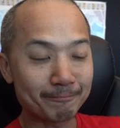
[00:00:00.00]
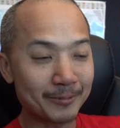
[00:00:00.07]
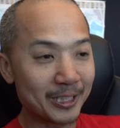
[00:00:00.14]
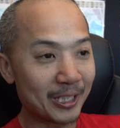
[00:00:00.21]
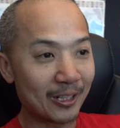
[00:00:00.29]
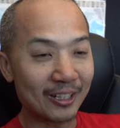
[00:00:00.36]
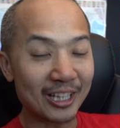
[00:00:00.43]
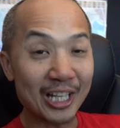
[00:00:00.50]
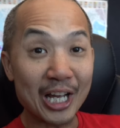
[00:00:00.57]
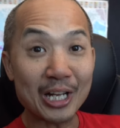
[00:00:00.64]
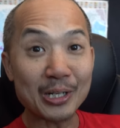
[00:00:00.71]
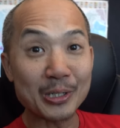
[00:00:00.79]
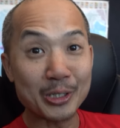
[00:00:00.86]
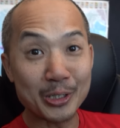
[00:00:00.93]
You know, a
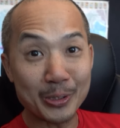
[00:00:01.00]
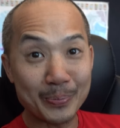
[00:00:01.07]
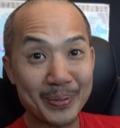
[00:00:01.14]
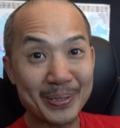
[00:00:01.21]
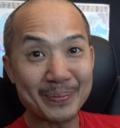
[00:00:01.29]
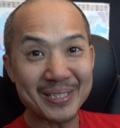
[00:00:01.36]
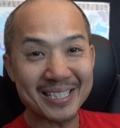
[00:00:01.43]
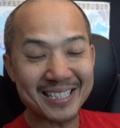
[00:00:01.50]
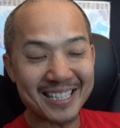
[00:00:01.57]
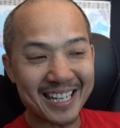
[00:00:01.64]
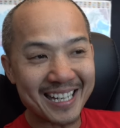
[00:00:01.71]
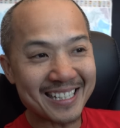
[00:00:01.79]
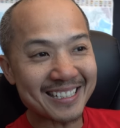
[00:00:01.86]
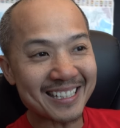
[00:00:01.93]
lot of newbie
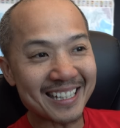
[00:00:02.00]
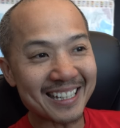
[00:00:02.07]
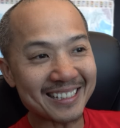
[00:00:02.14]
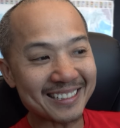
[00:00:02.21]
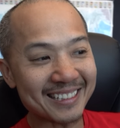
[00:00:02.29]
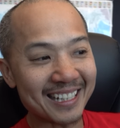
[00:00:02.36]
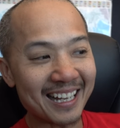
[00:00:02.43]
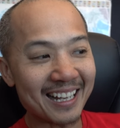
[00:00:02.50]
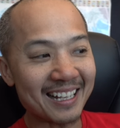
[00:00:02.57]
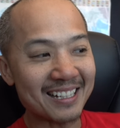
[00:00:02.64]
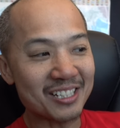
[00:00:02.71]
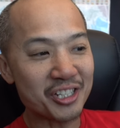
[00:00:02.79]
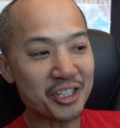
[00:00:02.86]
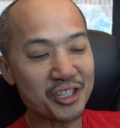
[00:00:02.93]
mistakes that
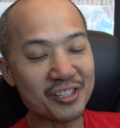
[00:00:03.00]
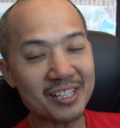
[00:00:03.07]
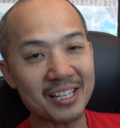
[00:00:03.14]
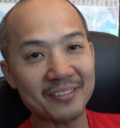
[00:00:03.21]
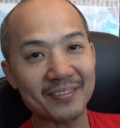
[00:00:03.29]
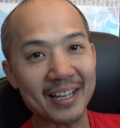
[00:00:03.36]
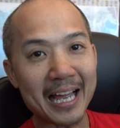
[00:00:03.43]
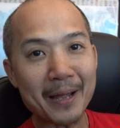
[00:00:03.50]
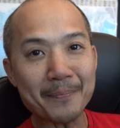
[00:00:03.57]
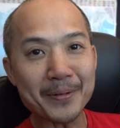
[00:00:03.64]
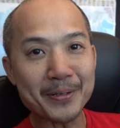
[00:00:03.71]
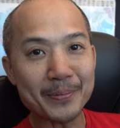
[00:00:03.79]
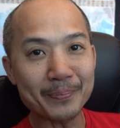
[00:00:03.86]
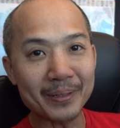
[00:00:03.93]
shouldn't have
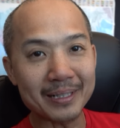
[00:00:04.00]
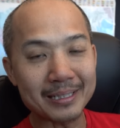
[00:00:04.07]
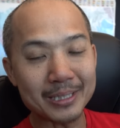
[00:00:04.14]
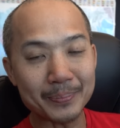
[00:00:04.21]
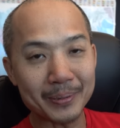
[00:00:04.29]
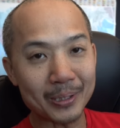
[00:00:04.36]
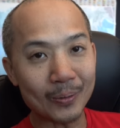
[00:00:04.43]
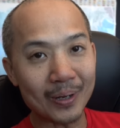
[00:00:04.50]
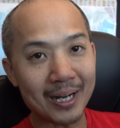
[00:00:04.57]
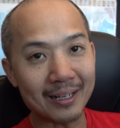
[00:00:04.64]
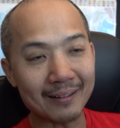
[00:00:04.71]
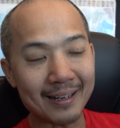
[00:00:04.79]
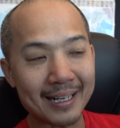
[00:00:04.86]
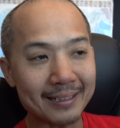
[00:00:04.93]
happened, but it's been a
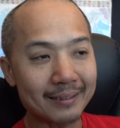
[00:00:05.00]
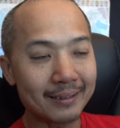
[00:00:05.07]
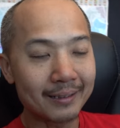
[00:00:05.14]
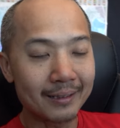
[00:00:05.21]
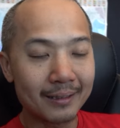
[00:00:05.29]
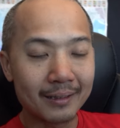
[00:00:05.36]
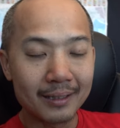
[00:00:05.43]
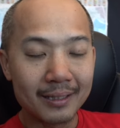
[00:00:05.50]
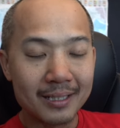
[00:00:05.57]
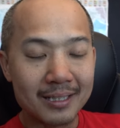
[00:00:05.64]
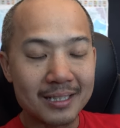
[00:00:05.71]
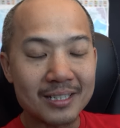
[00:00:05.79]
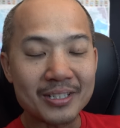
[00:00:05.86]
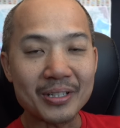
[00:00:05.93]
while, right?
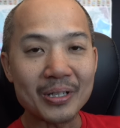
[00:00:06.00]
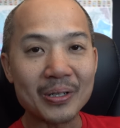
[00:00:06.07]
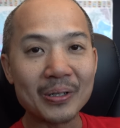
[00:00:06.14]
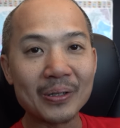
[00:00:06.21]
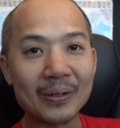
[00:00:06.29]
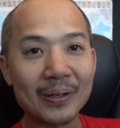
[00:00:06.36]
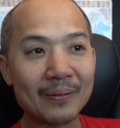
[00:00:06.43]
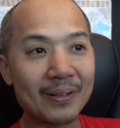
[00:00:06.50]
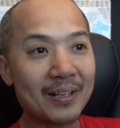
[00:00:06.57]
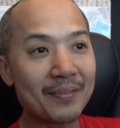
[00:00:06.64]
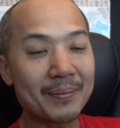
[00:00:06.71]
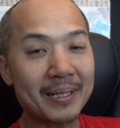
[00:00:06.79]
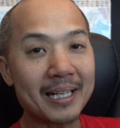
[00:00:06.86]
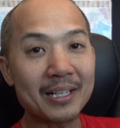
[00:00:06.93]
So right
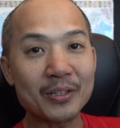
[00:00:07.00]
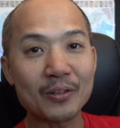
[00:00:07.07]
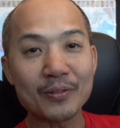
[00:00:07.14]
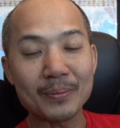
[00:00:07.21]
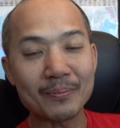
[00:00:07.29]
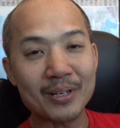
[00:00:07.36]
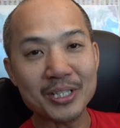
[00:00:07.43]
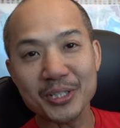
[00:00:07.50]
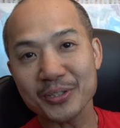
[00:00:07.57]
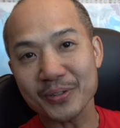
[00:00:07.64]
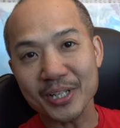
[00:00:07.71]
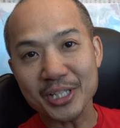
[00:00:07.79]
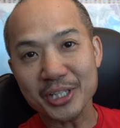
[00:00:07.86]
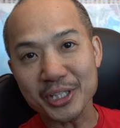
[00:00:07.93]
from the get-go, from
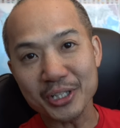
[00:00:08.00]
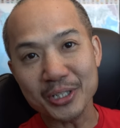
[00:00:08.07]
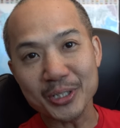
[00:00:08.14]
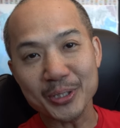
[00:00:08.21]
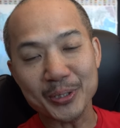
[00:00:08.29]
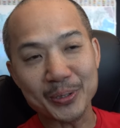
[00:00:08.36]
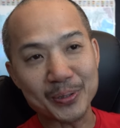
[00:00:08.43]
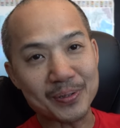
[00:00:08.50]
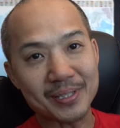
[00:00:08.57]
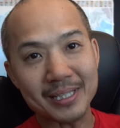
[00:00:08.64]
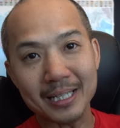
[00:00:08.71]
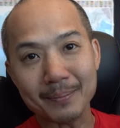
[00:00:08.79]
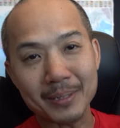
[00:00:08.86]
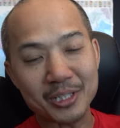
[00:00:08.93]
registration to
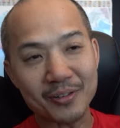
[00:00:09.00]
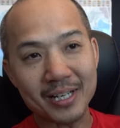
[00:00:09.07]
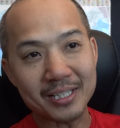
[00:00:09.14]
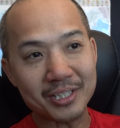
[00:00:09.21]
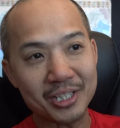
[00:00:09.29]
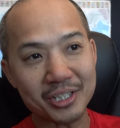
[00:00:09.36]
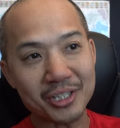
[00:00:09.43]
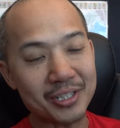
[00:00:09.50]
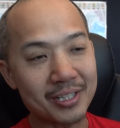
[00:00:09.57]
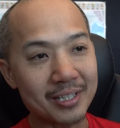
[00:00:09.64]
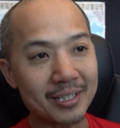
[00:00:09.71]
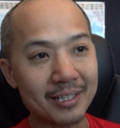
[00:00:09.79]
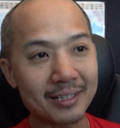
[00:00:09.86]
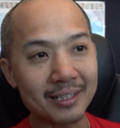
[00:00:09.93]
setting up my
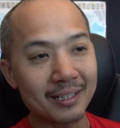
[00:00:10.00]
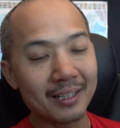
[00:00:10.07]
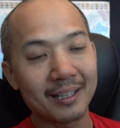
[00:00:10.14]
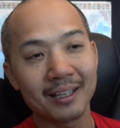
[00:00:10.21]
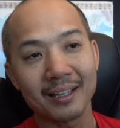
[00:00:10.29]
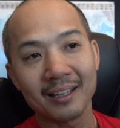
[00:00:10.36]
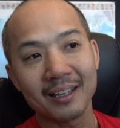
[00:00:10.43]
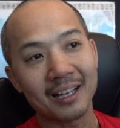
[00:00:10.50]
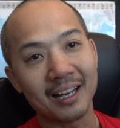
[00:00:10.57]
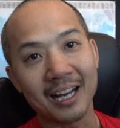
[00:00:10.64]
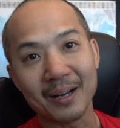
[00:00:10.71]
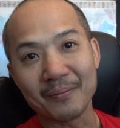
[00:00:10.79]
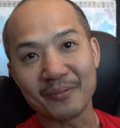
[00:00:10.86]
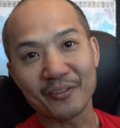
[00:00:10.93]
transition,
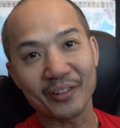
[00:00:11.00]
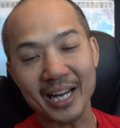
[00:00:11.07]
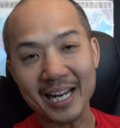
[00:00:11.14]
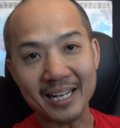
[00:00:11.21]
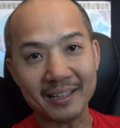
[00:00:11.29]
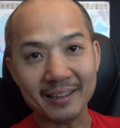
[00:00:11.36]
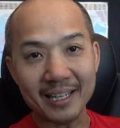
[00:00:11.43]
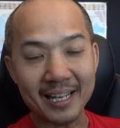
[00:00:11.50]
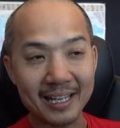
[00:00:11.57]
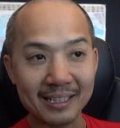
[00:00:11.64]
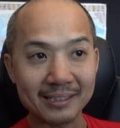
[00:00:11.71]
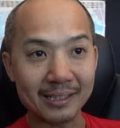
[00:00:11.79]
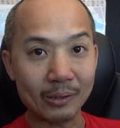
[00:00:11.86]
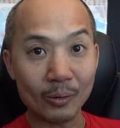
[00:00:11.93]
forgetting
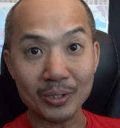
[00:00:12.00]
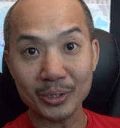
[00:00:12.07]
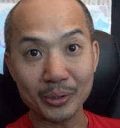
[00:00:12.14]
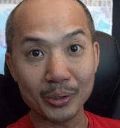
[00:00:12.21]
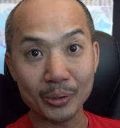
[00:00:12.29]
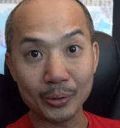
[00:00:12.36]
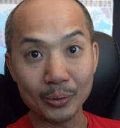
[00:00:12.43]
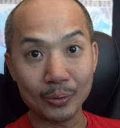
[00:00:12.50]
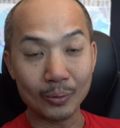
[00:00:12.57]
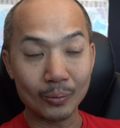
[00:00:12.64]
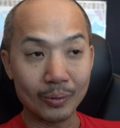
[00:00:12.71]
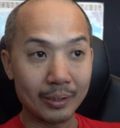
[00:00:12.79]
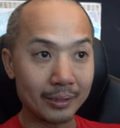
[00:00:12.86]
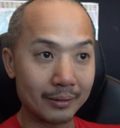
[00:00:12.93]
things and what to do,
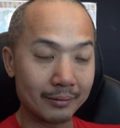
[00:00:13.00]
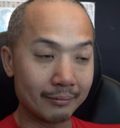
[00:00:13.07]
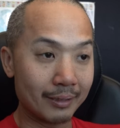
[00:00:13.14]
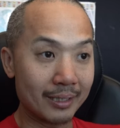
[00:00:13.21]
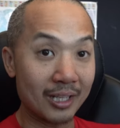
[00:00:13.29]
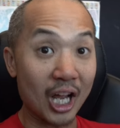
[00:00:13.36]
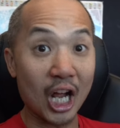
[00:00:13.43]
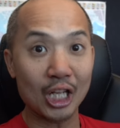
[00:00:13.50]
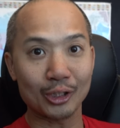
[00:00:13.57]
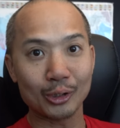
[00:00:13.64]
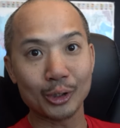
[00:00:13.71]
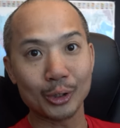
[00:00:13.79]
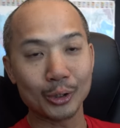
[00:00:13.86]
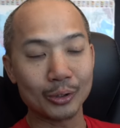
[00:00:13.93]
what not
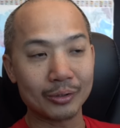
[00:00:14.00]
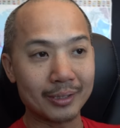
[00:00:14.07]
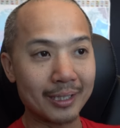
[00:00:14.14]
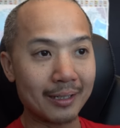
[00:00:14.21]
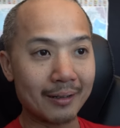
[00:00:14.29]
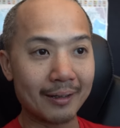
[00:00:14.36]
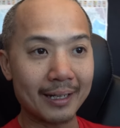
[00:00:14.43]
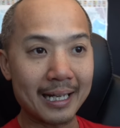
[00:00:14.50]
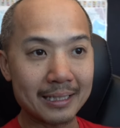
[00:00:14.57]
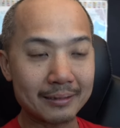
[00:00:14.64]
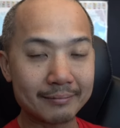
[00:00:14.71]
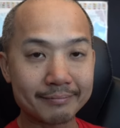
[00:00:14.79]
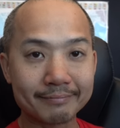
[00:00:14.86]
to do, you know,